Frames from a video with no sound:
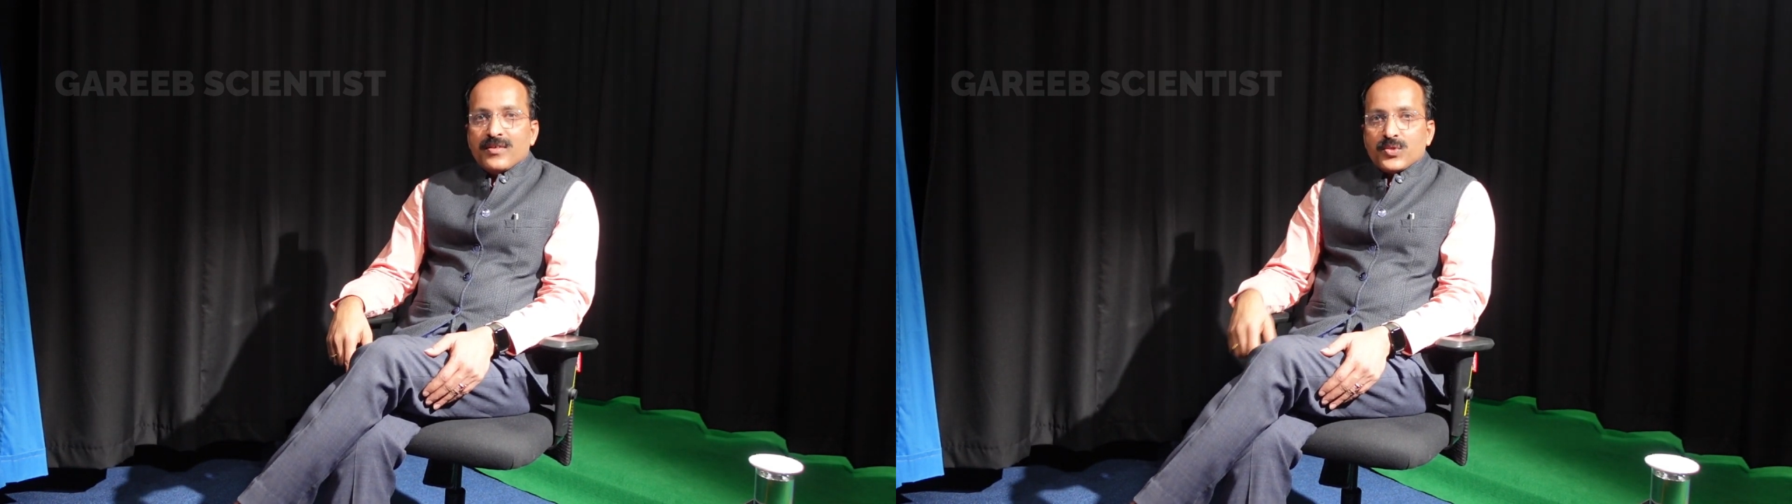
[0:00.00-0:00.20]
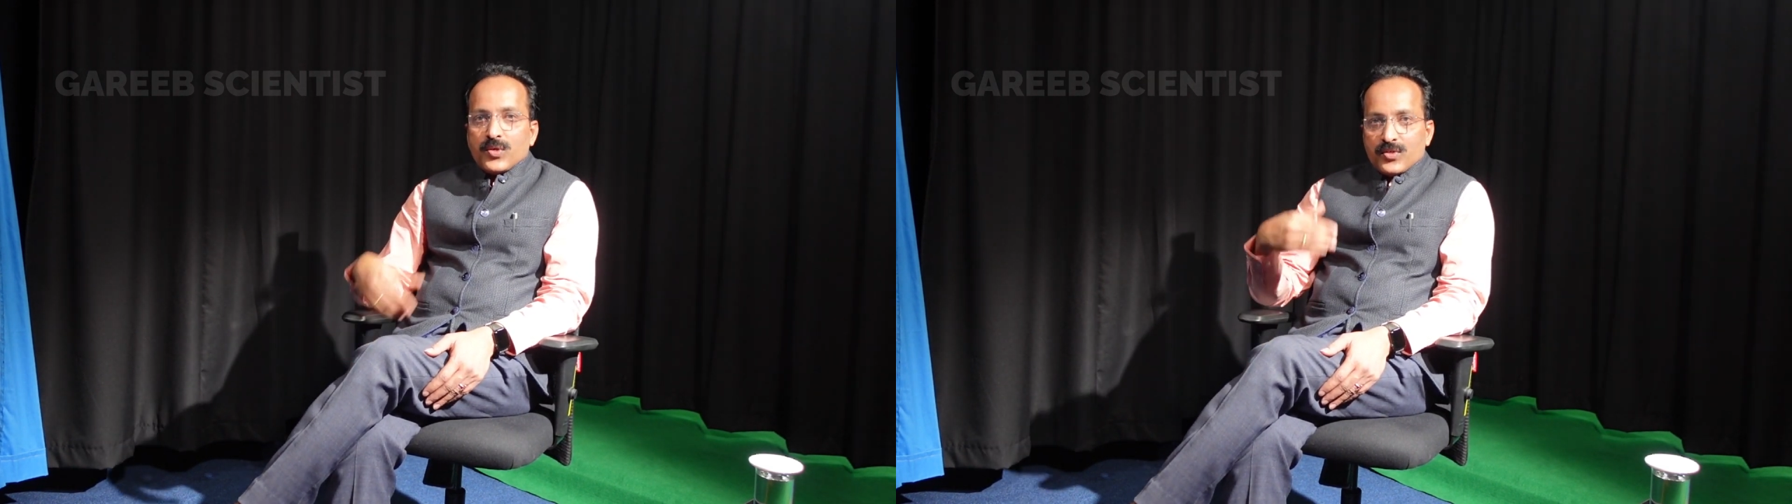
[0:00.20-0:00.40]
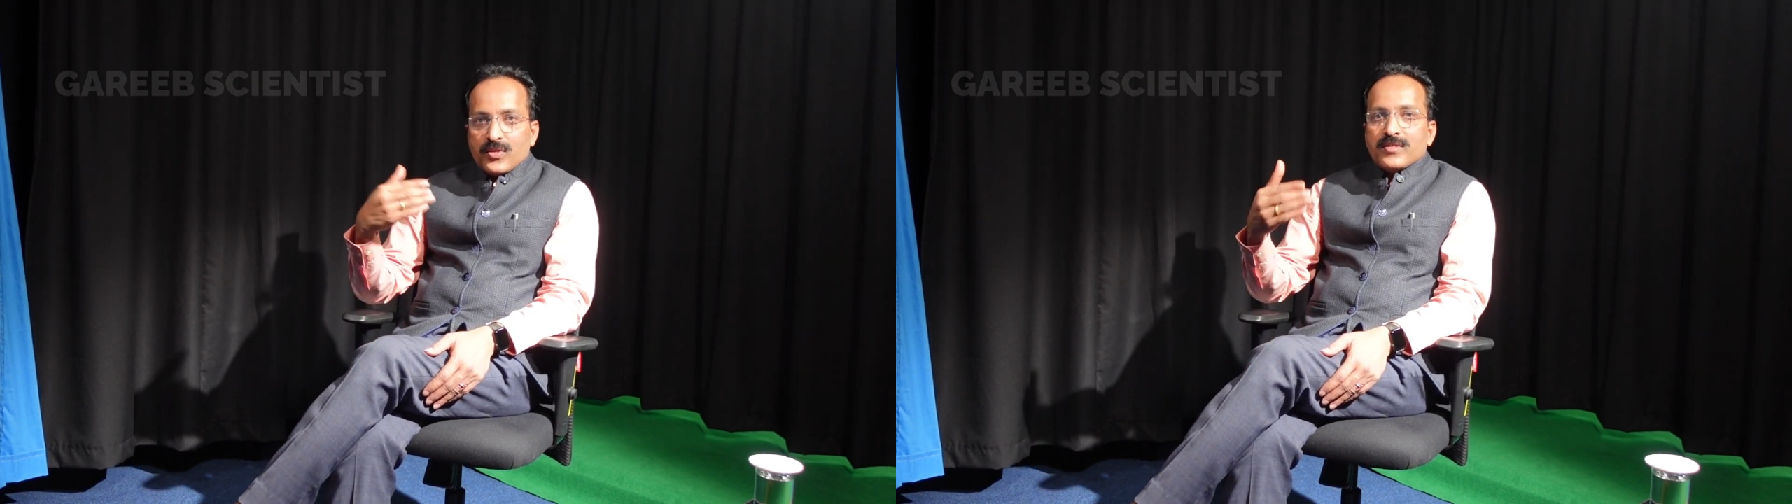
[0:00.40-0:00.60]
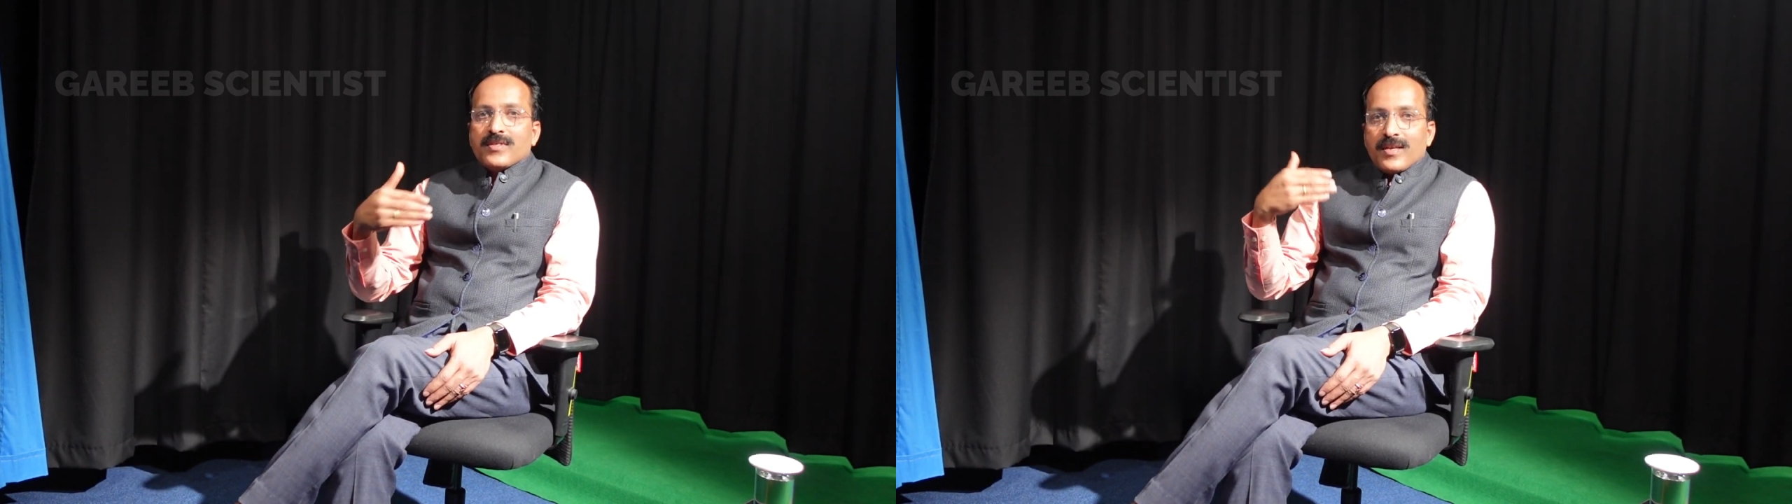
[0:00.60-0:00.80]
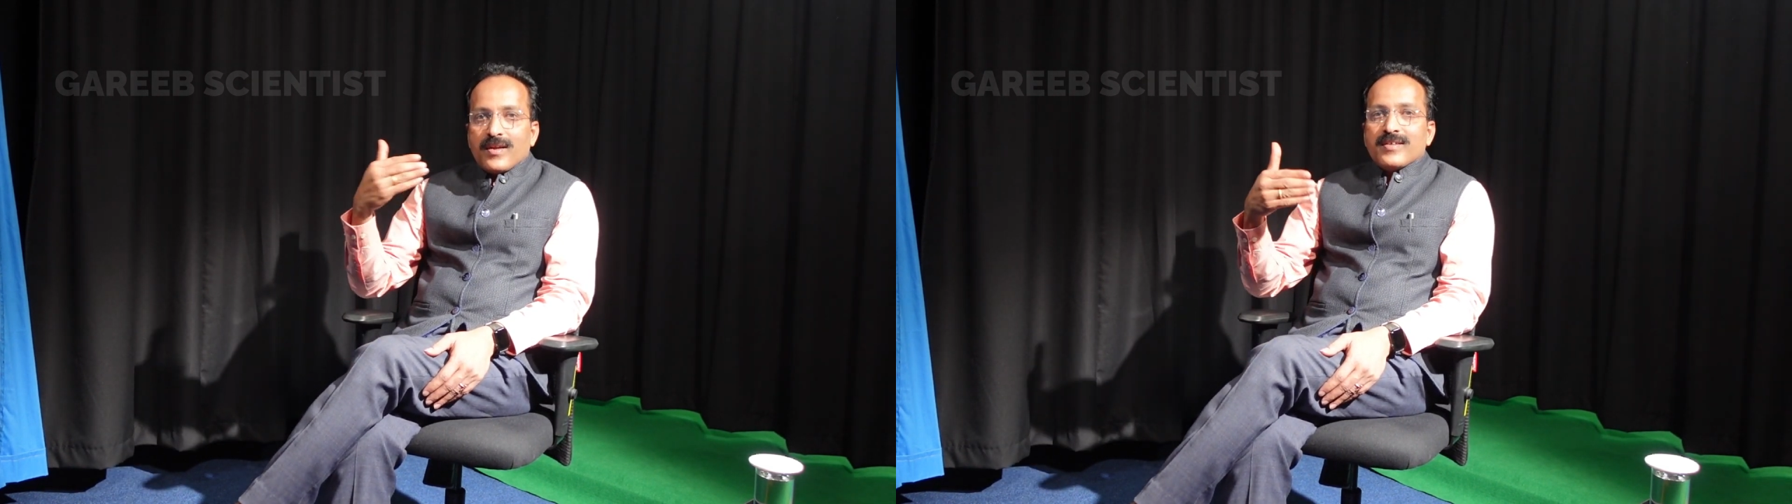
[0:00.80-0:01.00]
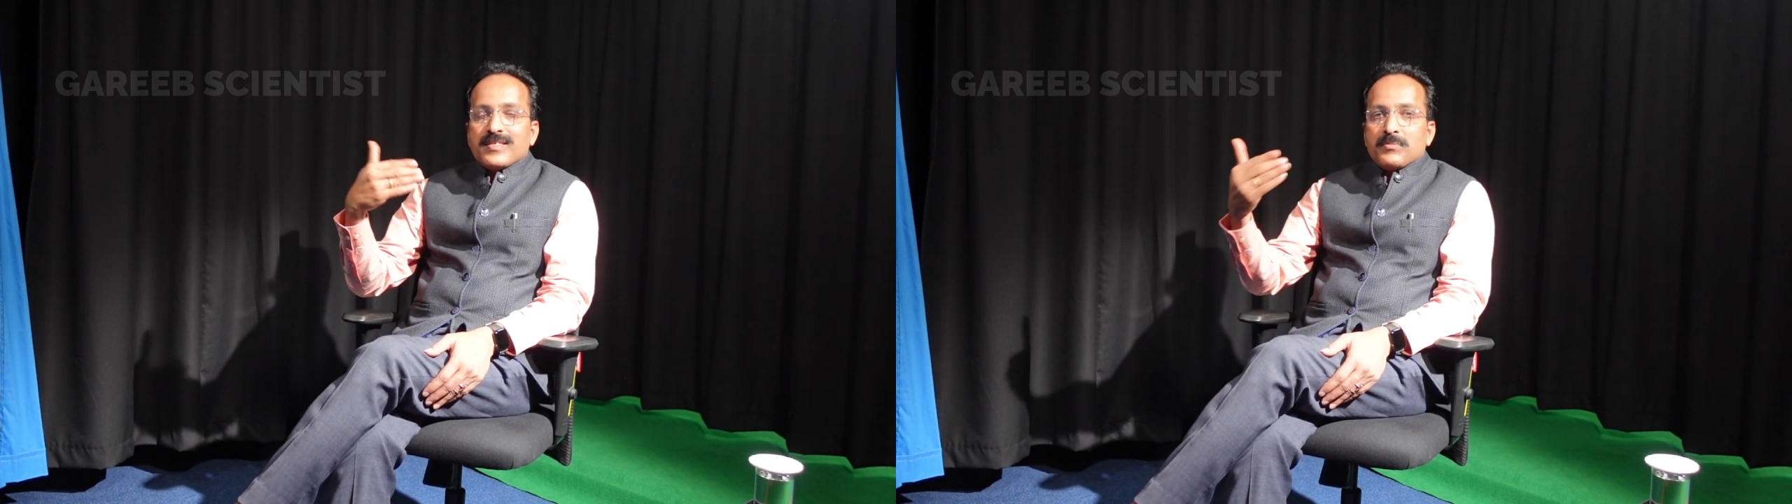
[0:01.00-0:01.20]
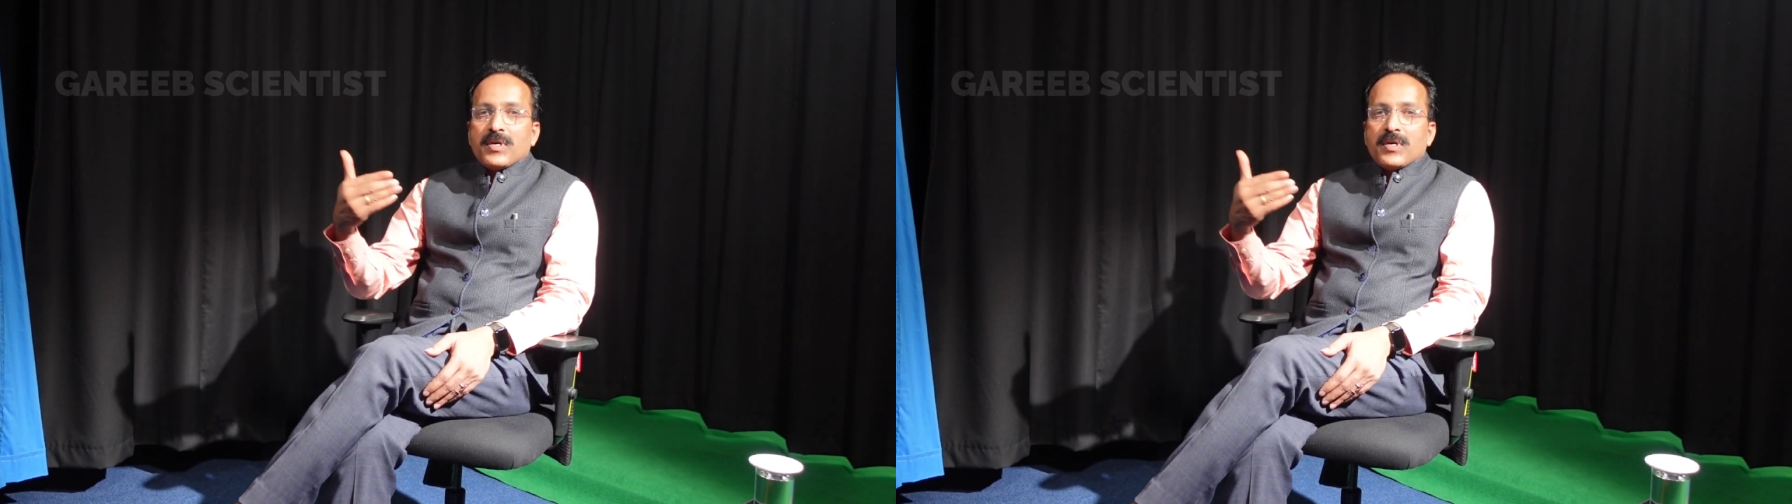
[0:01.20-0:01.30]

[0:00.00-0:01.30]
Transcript: so as to generate some